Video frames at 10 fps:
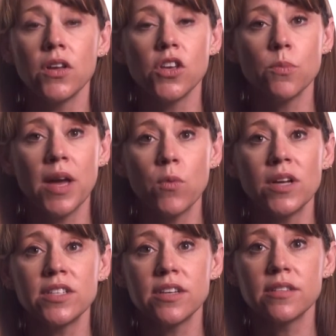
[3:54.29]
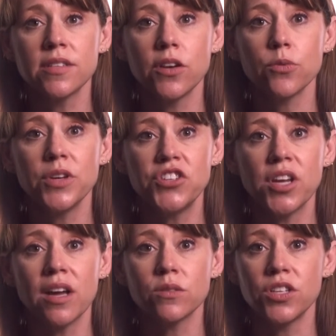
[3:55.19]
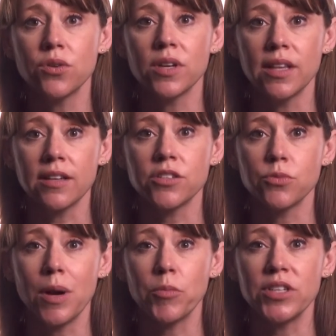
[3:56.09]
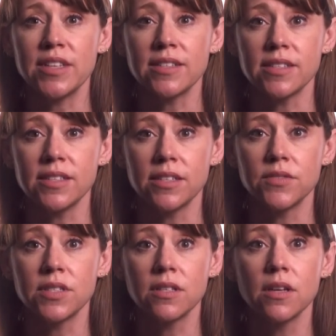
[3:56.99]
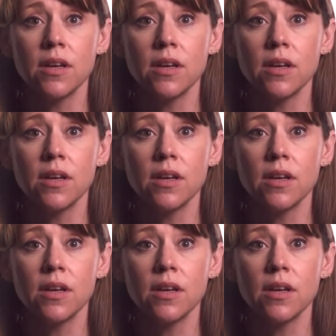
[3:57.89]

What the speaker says: you may want to consider reaching out to your elected representatives.